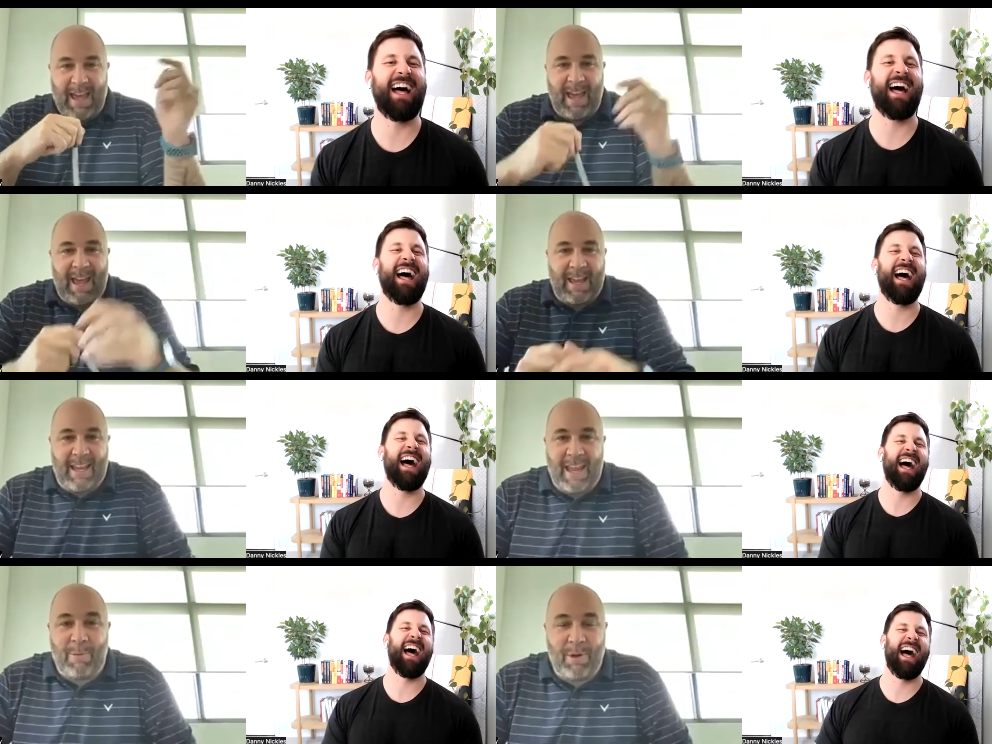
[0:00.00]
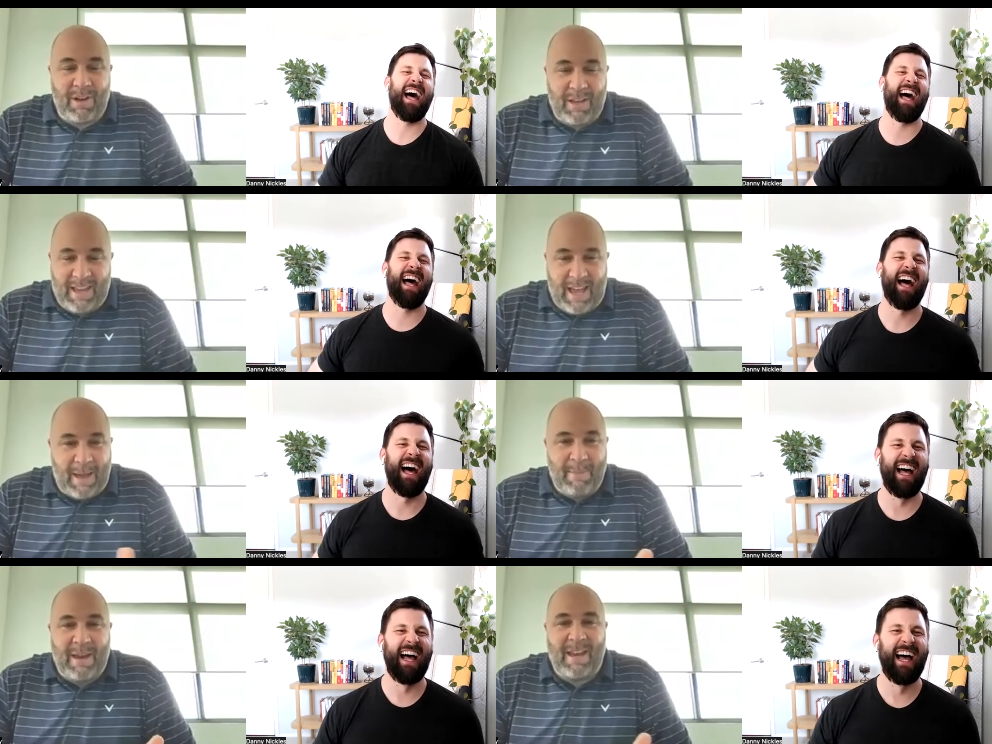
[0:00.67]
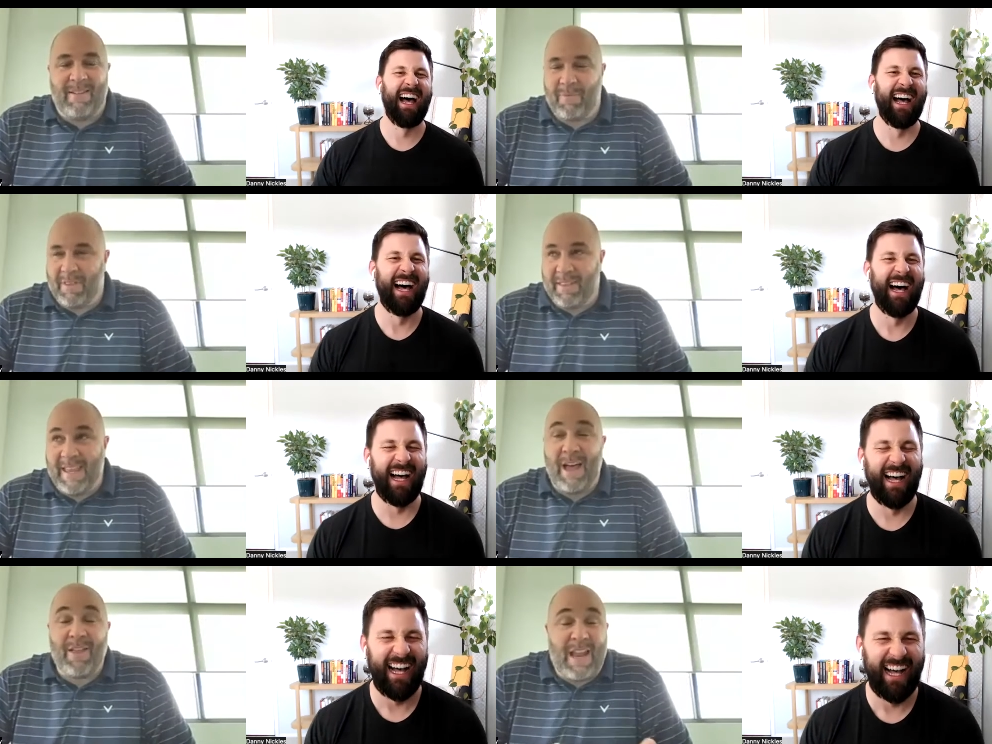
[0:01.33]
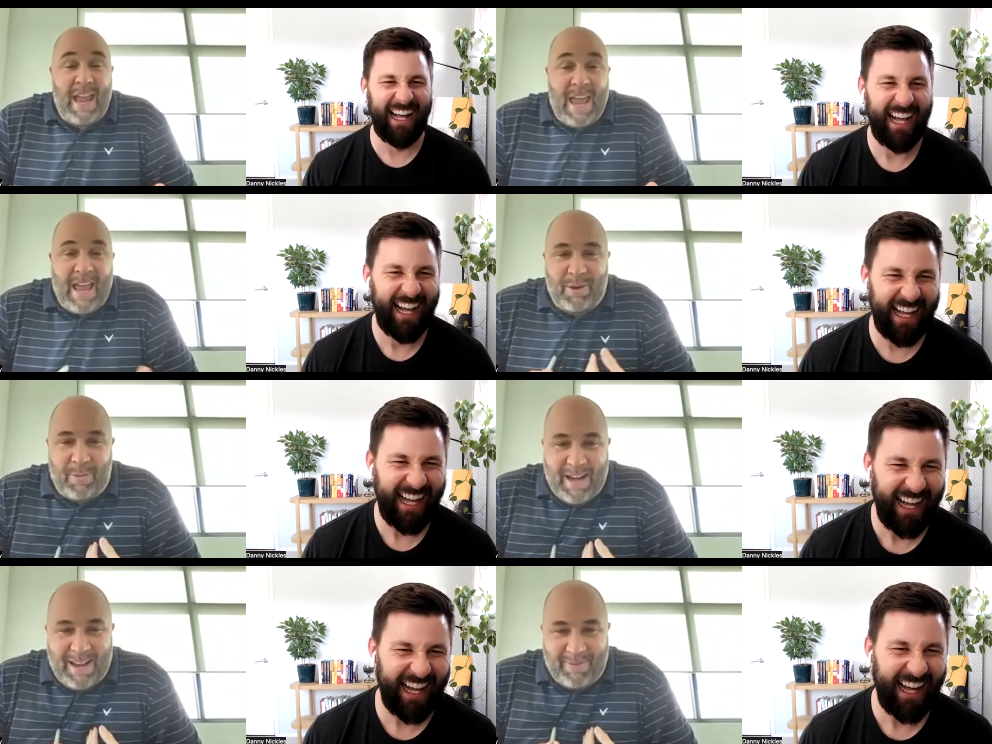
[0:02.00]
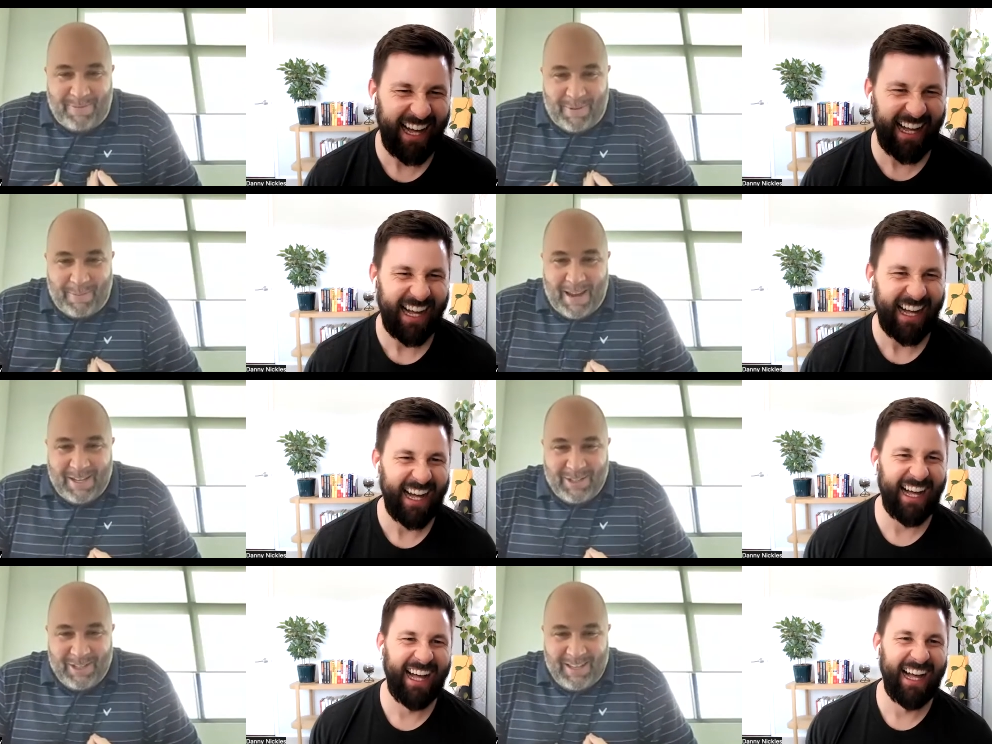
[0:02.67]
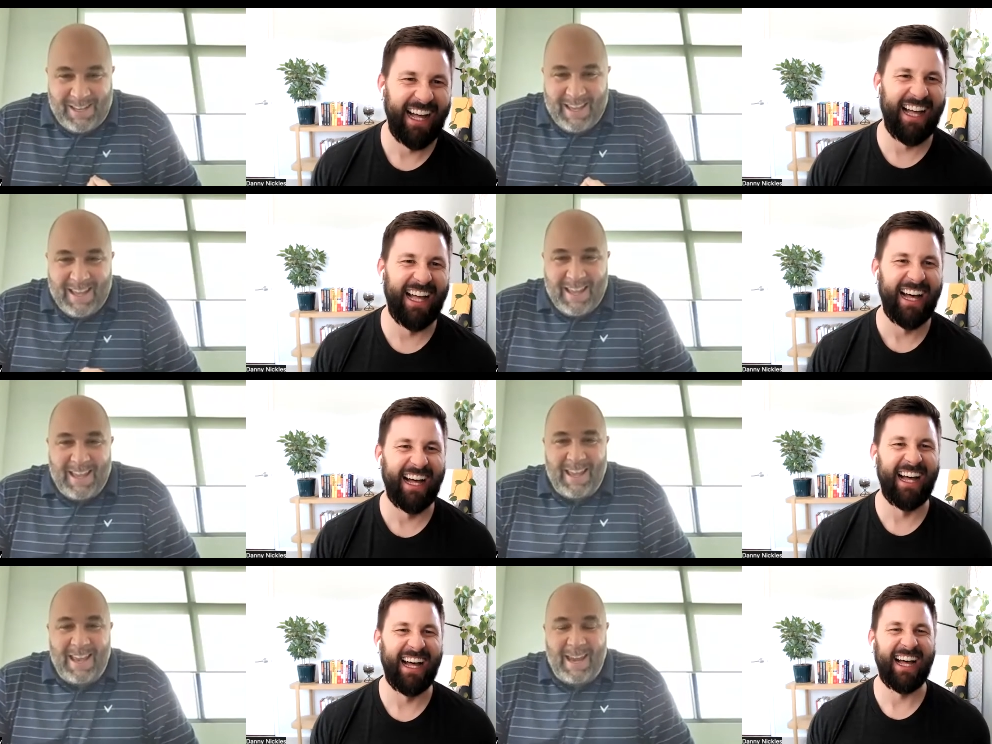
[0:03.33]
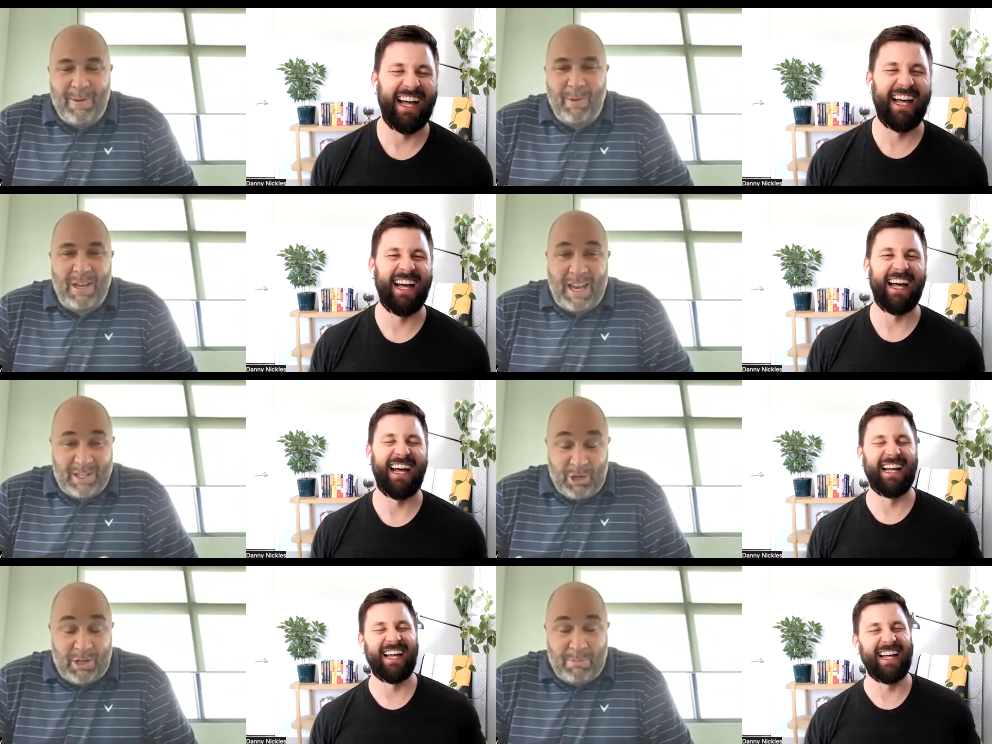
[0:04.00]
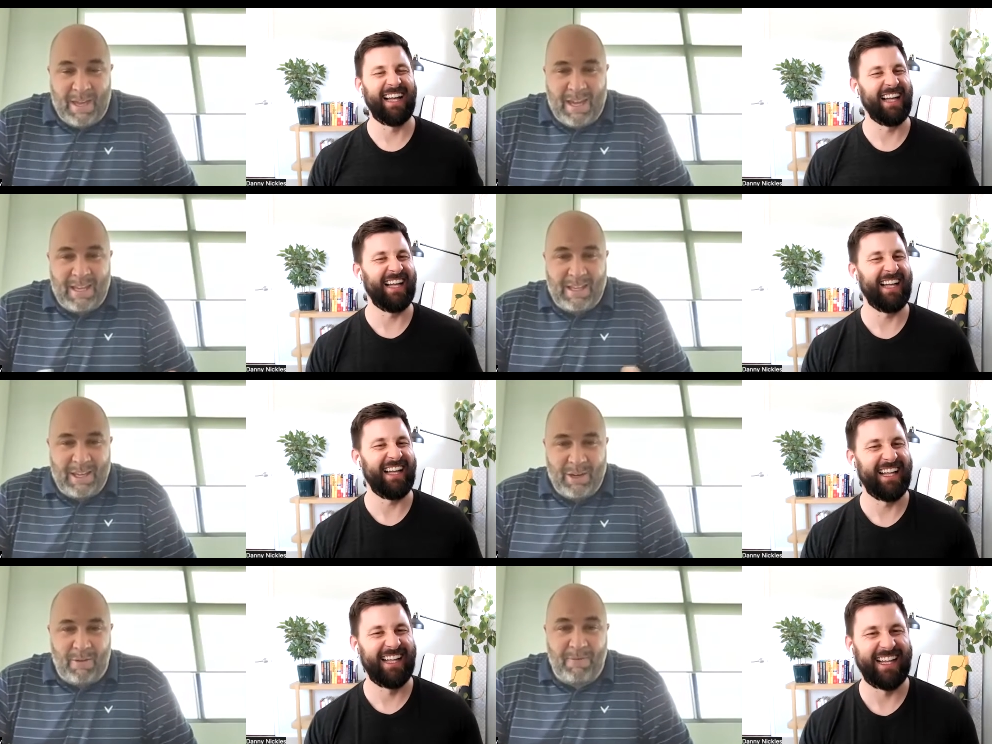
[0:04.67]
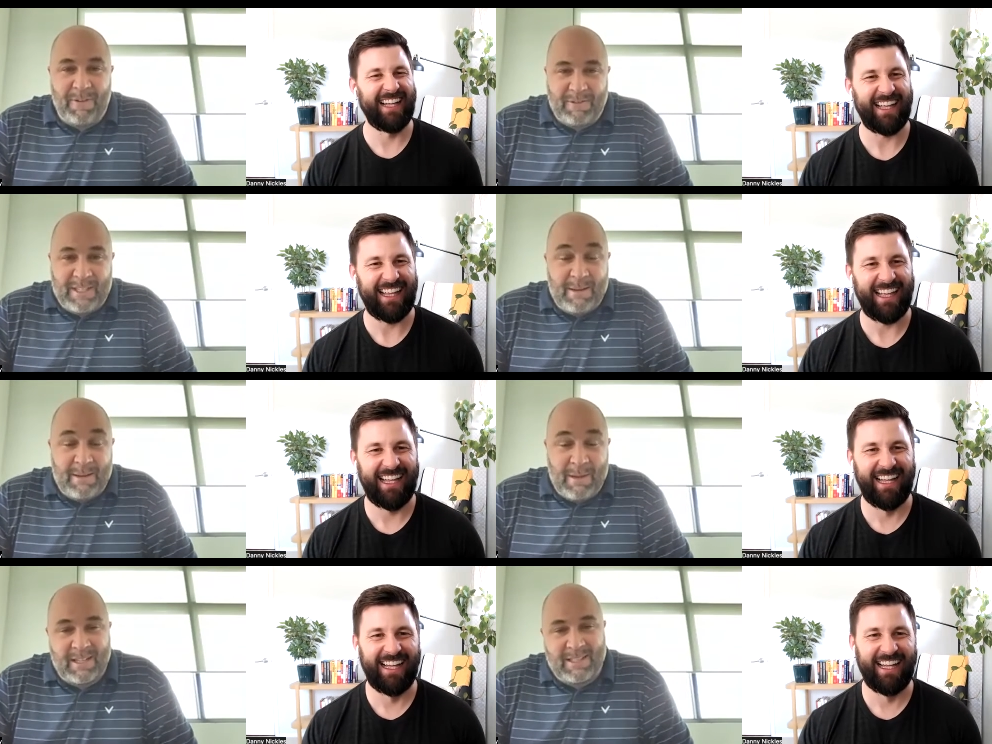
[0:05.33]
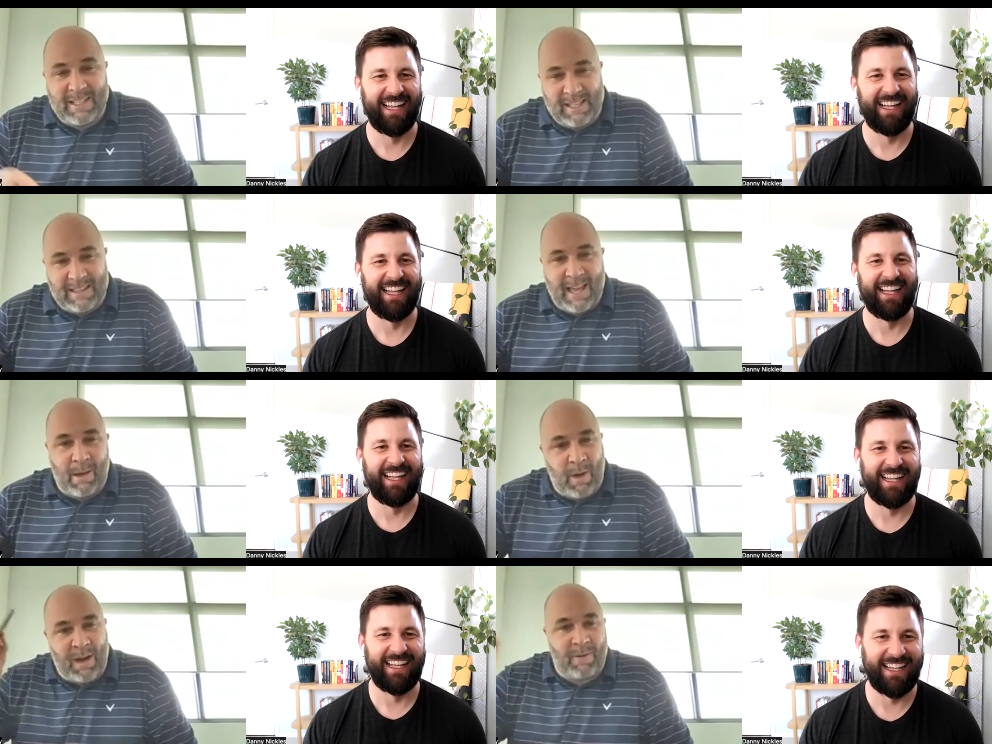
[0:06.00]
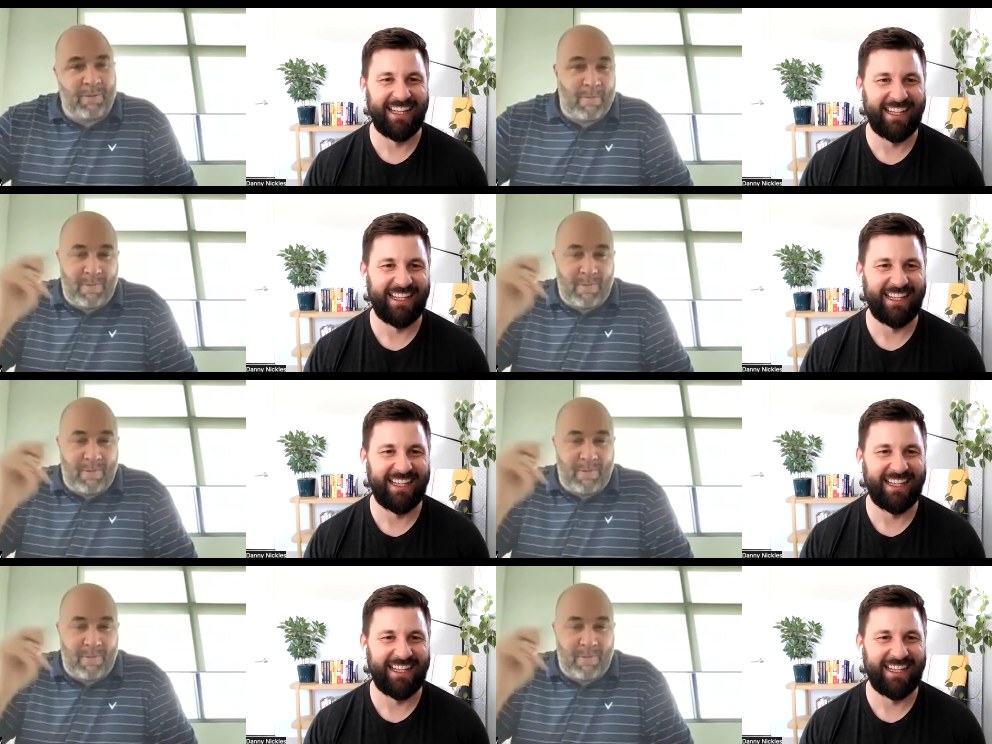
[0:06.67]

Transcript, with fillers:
Speaker 1: And it would have, I mean, now that I had the right information, it took me, 15 minutes to get that wire from